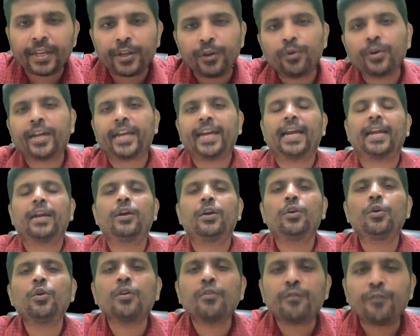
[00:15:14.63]
you
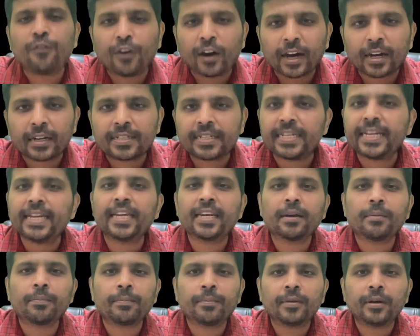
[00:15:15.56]
can look for
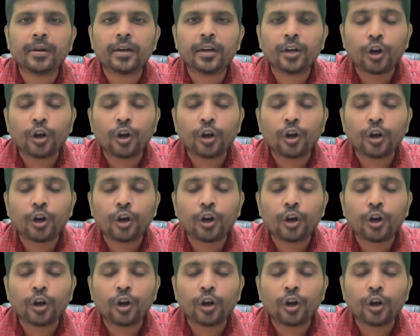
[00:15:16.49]
serum